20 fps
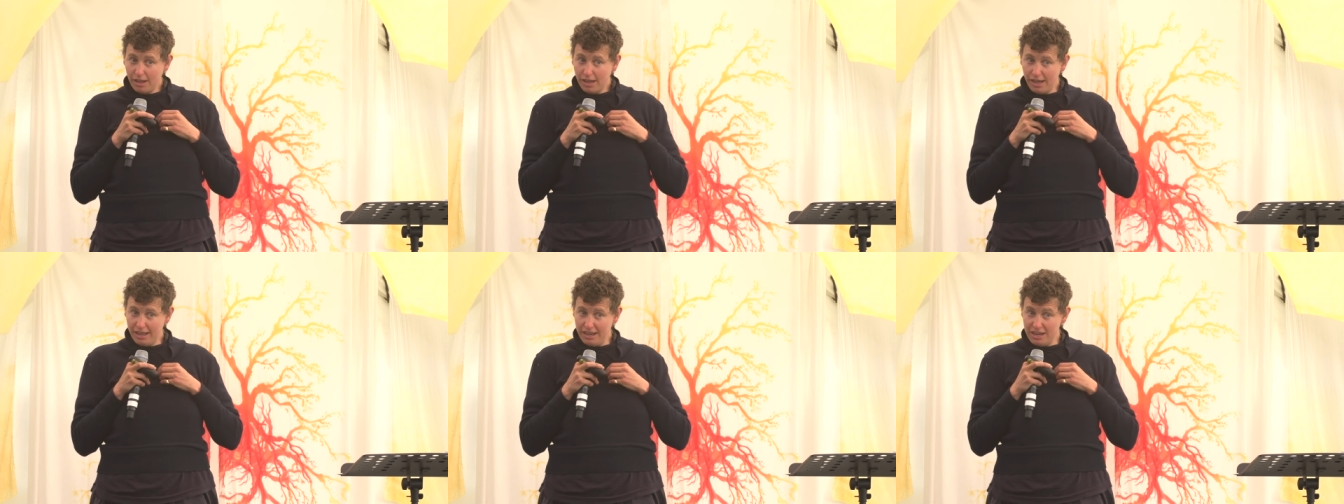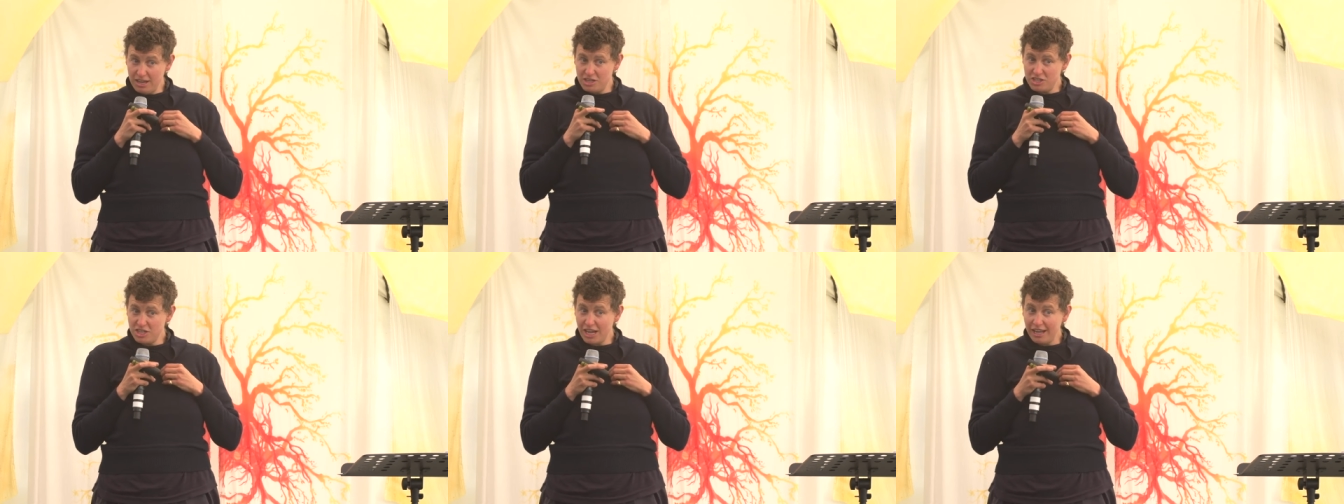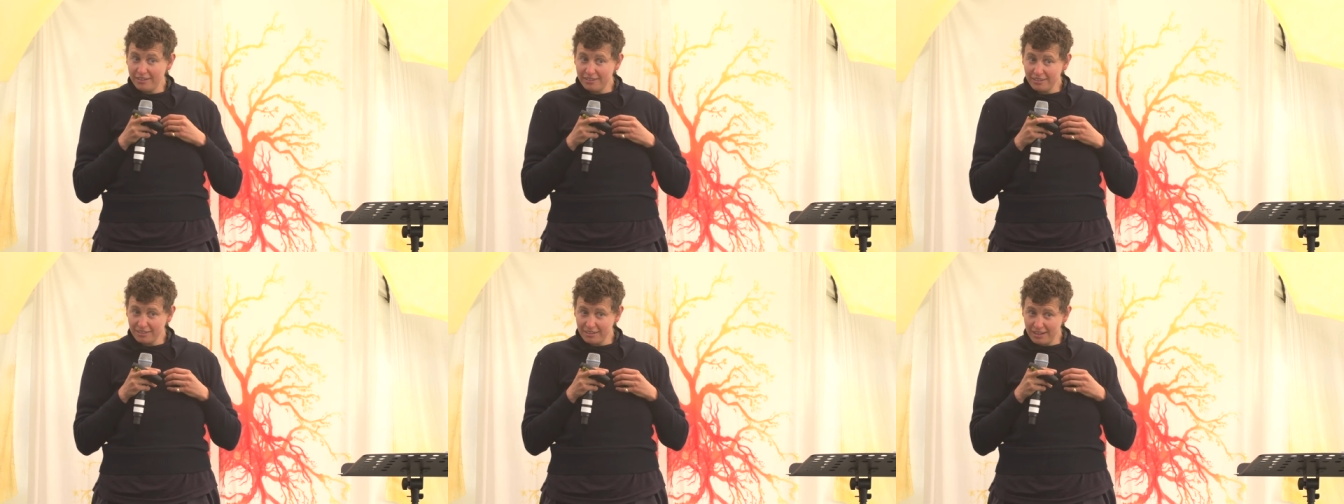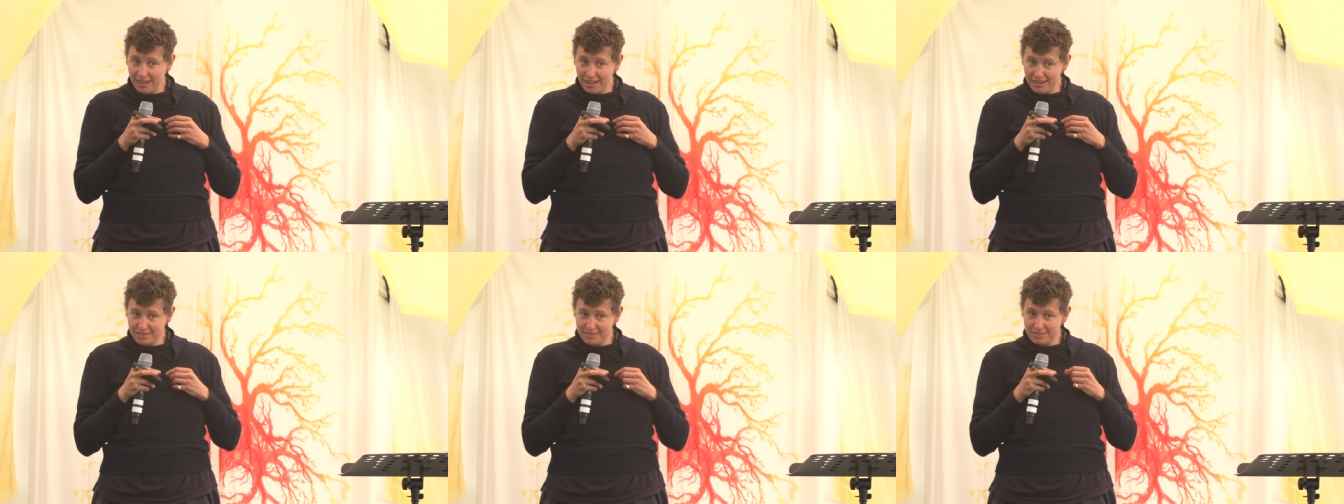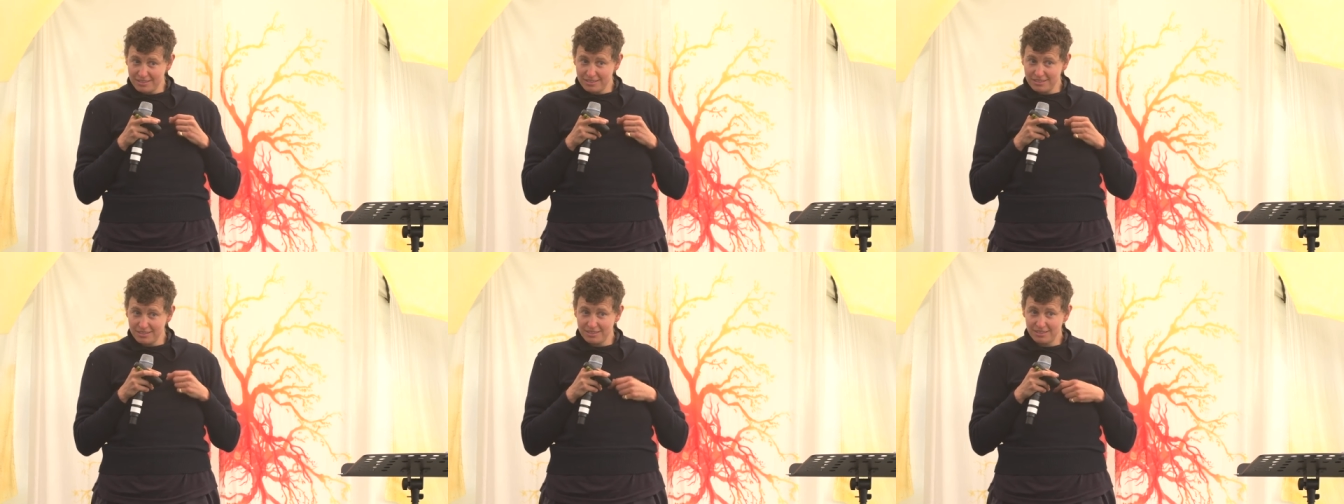uh, in
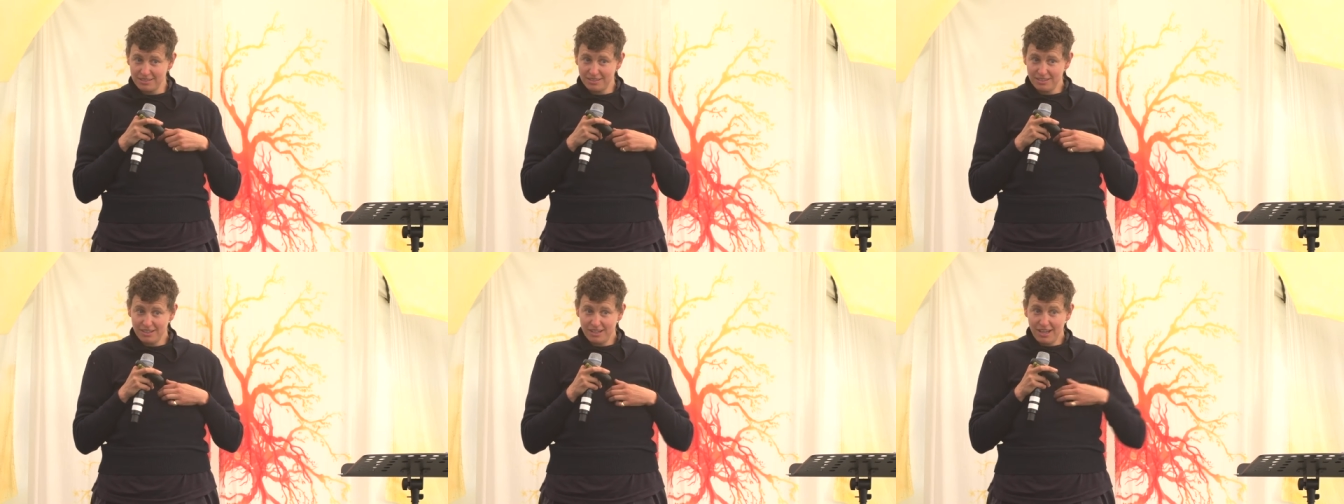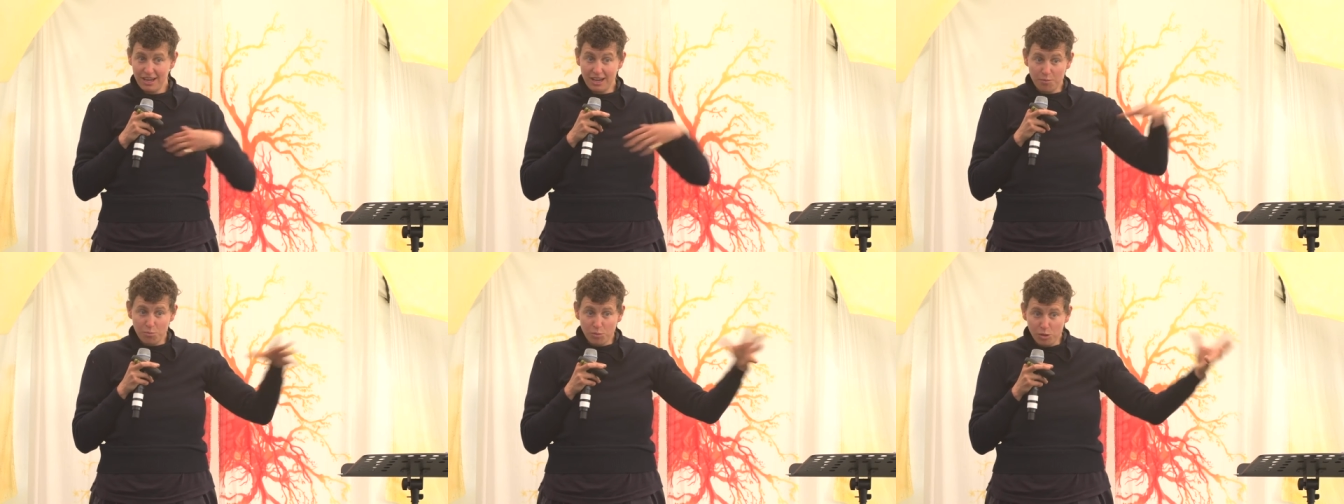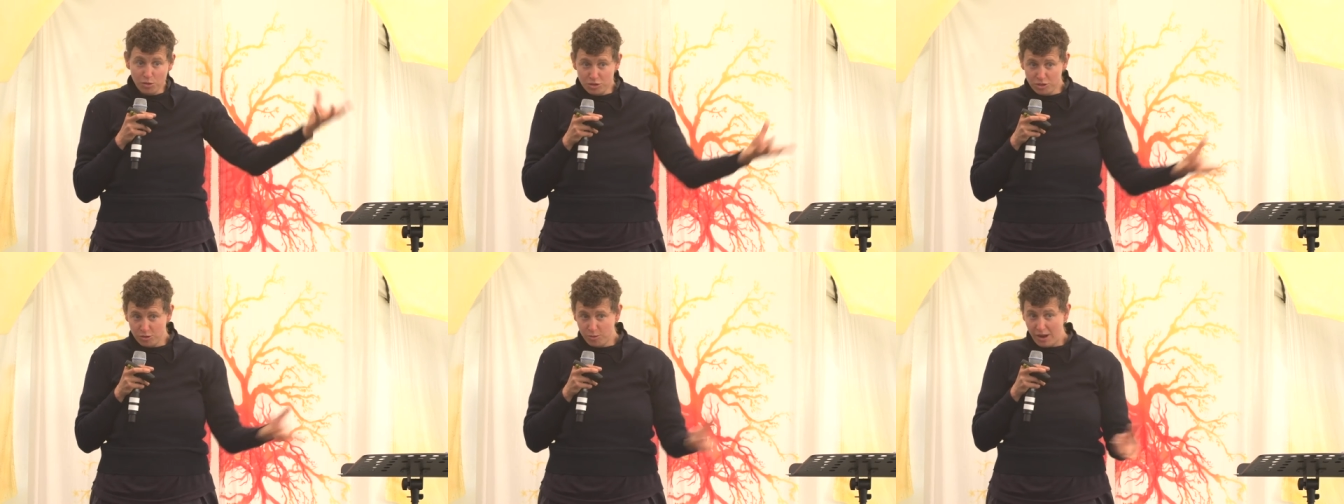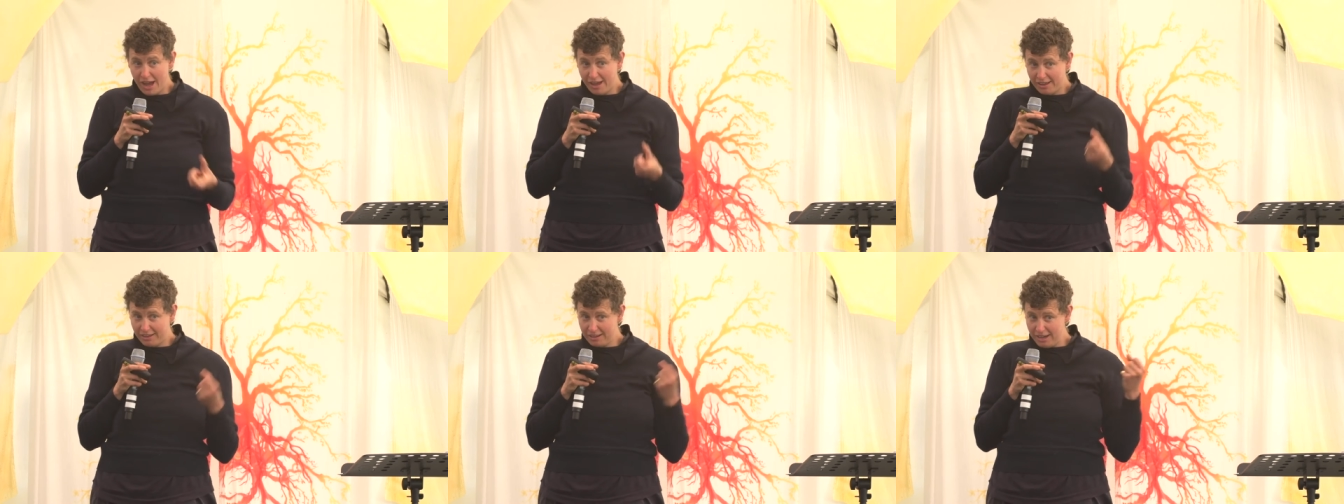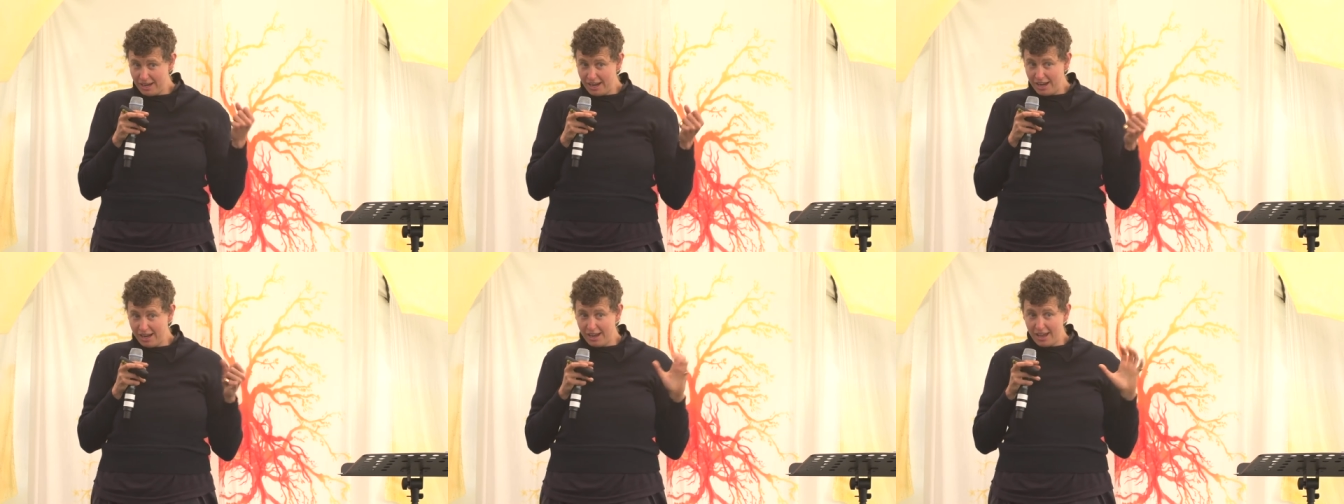gentleness, in
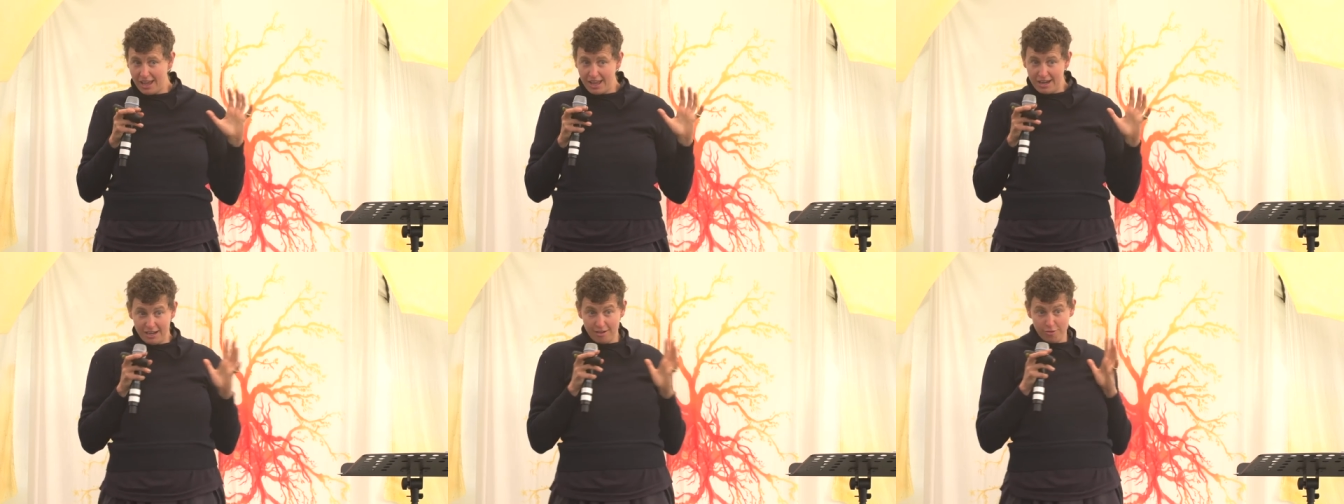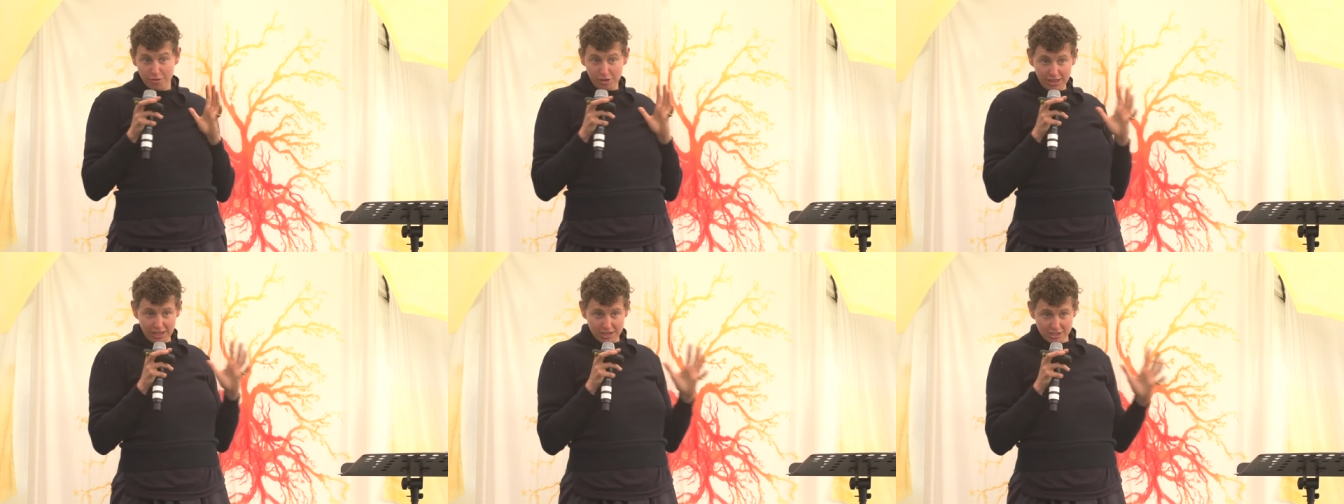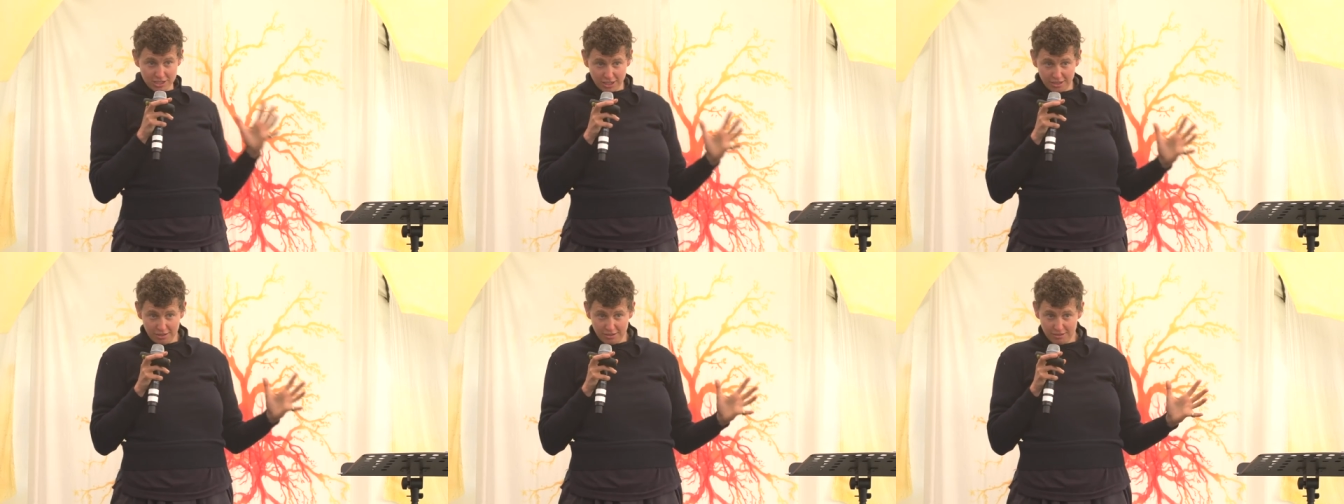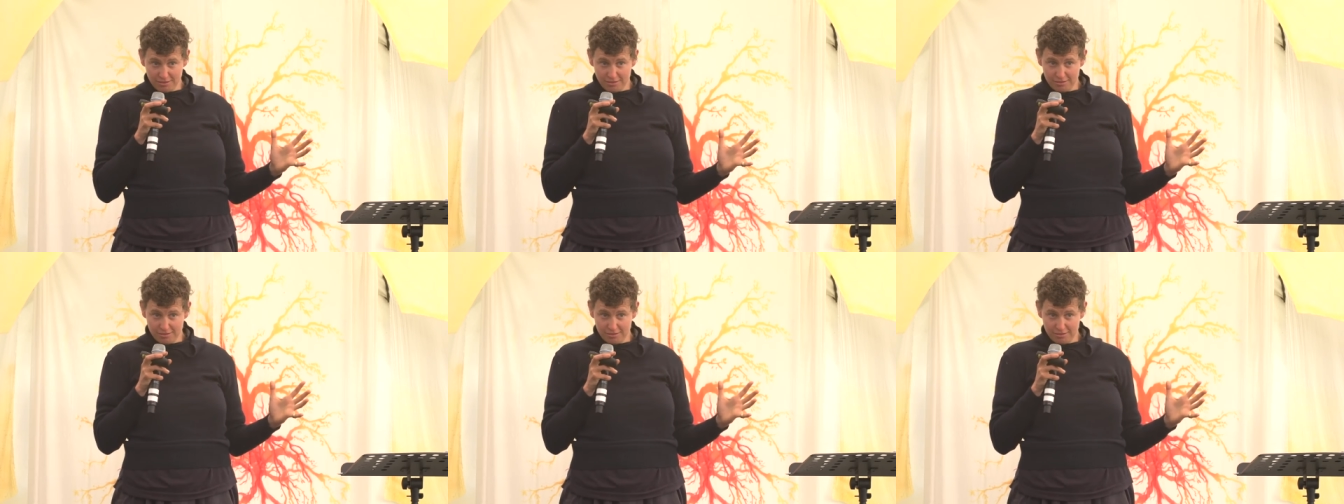mutuality, and in relation?